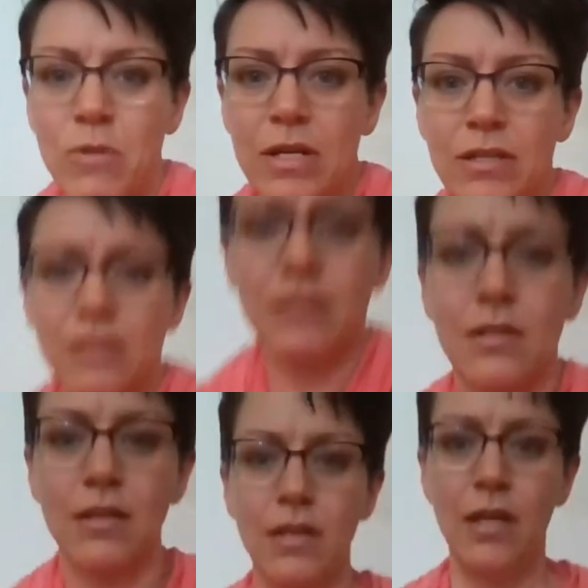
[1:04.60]
with,
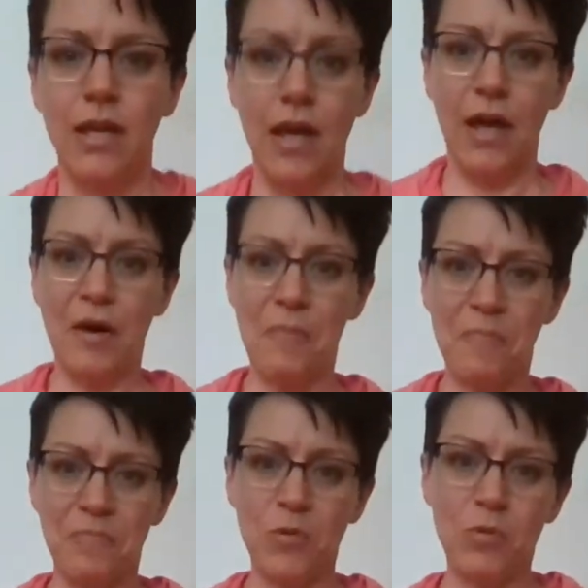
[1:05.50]

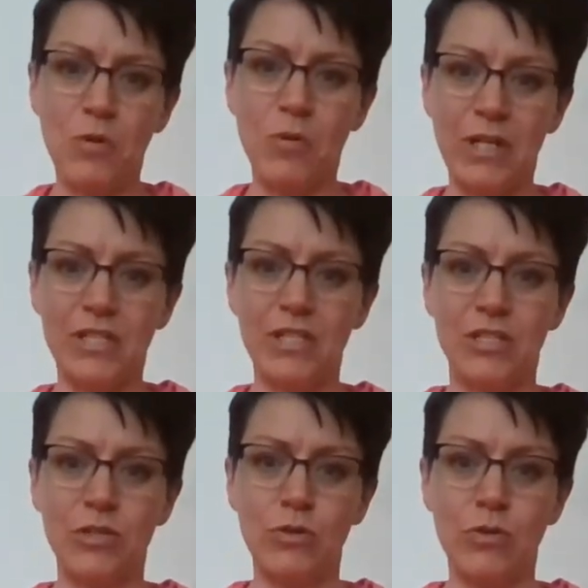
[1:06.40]
we want to
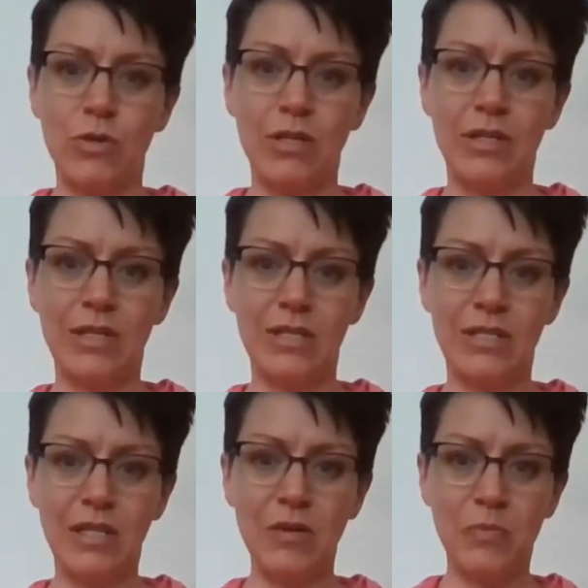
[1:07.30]
do the
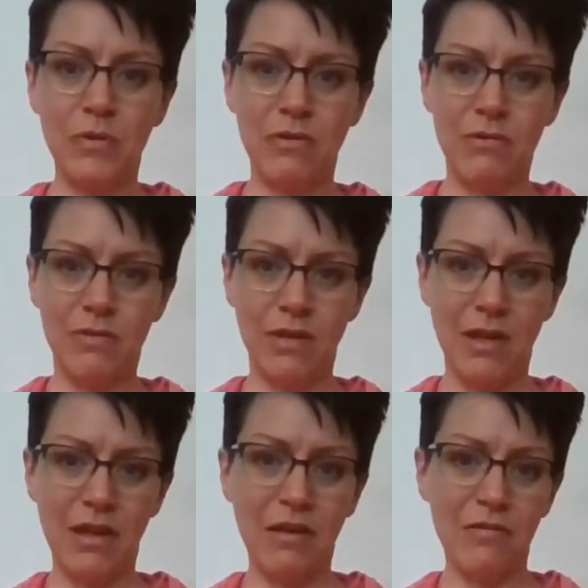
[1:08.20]
tip
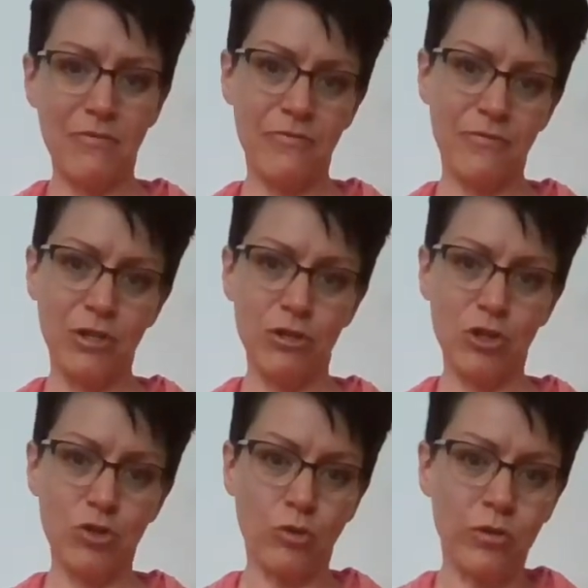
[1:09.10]
of your
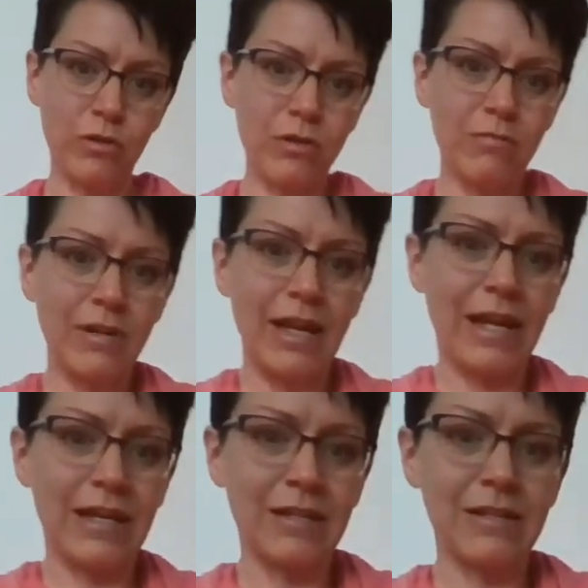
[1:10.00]
shoulder
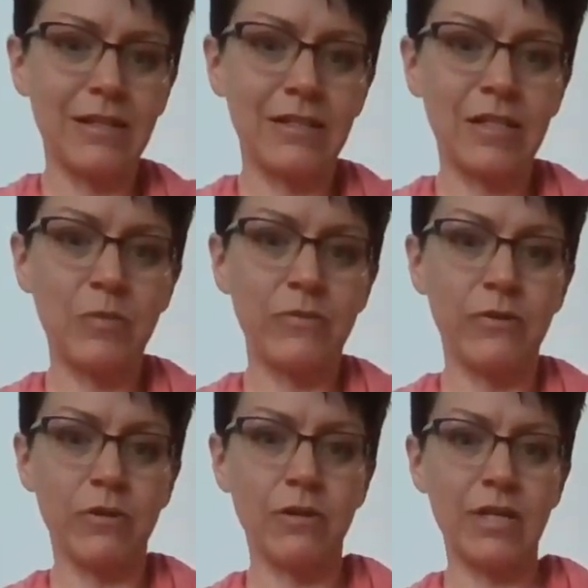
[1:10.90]
and the tip of
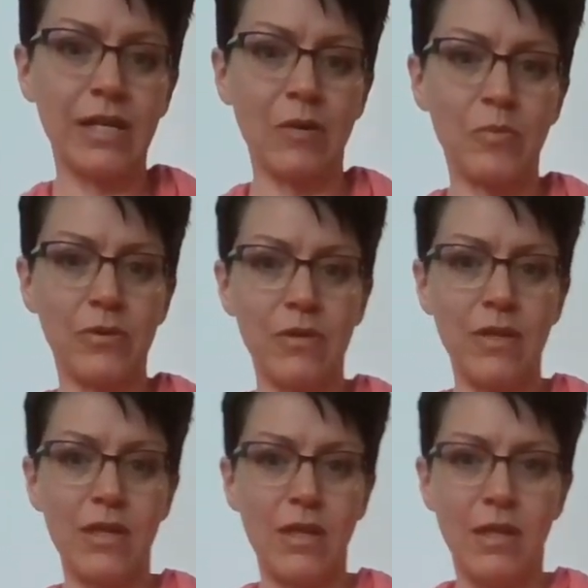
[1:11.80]
your hip.
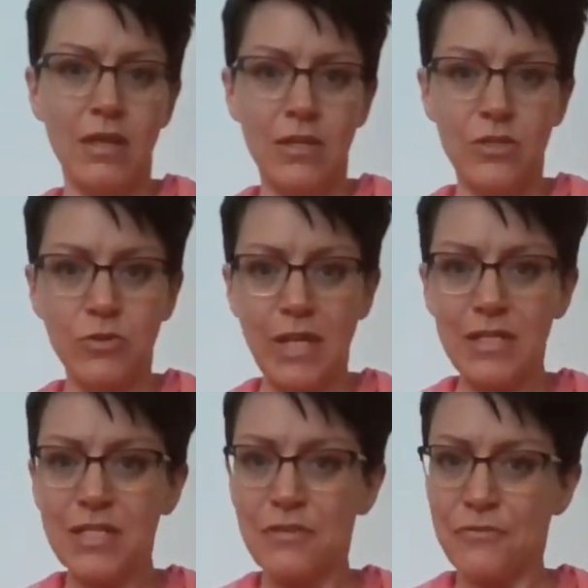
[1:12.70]
So
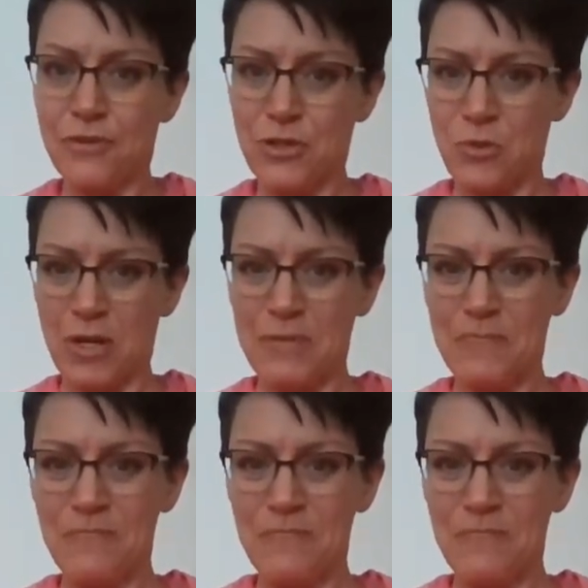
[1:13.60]
that's the first one.